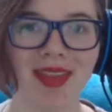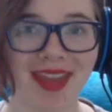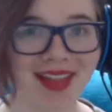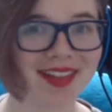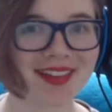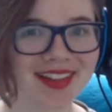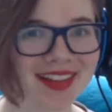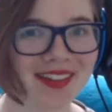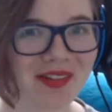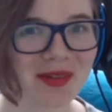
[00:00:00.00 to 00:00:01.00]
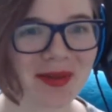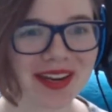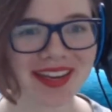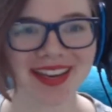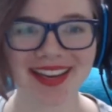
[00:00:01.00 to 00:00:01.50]
Hello, hello
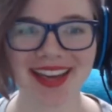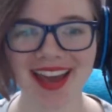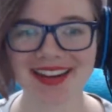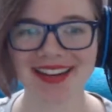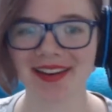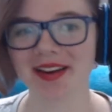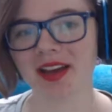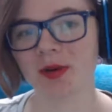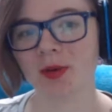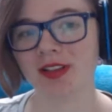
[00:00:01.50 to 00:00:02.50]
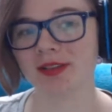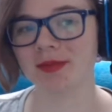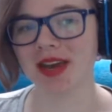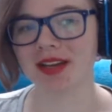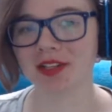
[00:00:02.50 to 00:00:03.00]
everybody! Kat here, and welcome
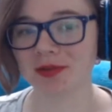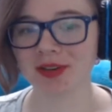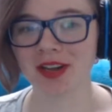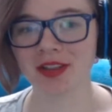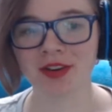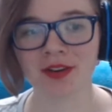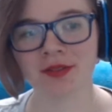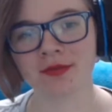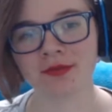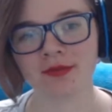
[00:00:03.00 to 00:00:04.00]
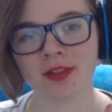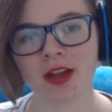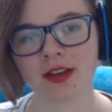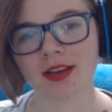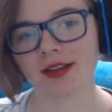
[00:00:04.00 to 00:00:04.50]
back to another
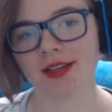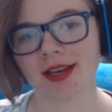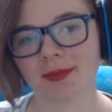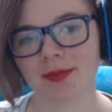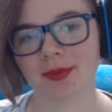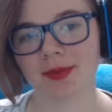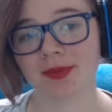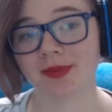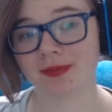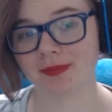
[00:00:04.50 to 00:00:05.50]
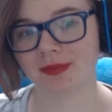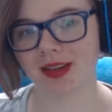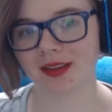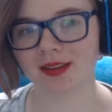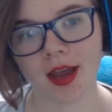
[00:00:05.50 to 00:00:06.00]
vloggy type
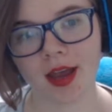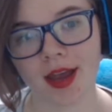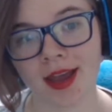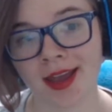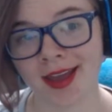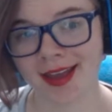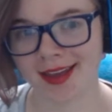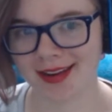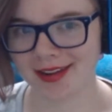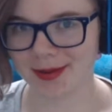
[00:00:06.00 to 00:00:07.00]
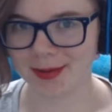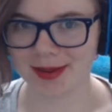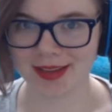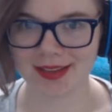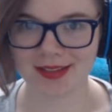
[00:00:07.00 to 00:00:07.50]
thing.
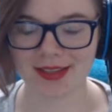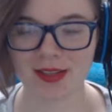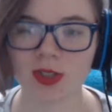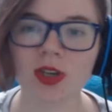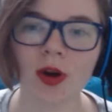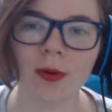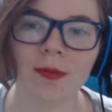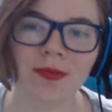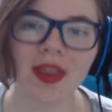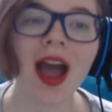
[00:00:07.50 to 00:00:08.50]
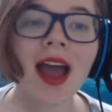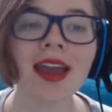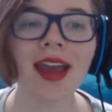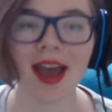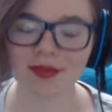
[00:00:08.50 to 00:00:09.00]
Anyways, so
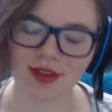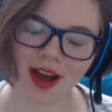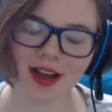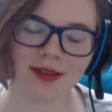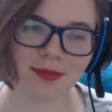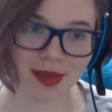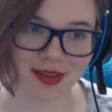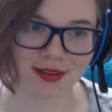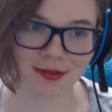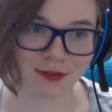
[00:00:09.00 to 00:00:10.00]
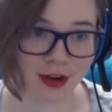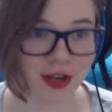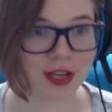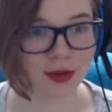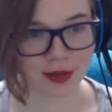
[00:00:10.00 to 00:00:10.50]
I have not been
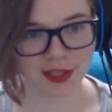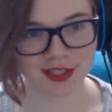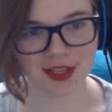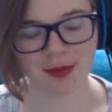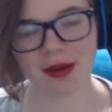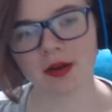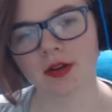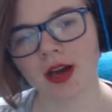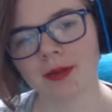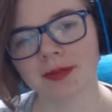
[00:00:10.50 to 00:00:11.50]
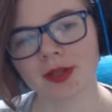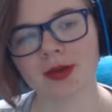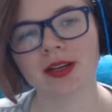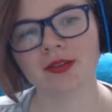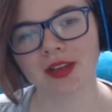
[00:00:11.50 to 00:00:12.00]
very good about
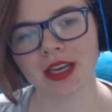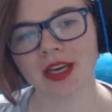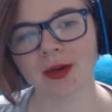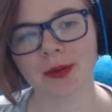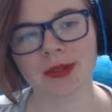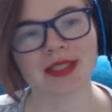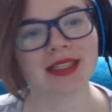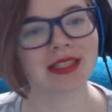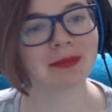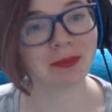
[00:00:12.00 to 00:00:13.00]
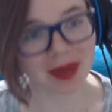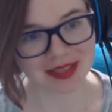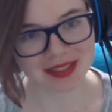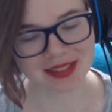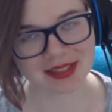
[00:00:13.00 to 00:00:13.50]
uploading videos since
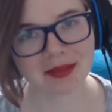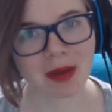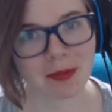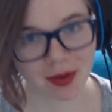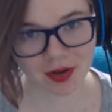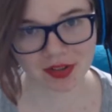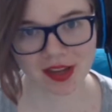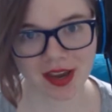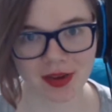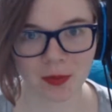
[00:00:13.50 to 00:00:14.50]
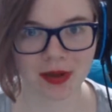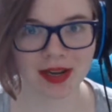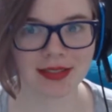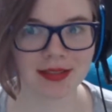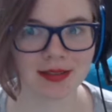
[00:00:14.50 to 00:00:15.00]
basically my birthday when I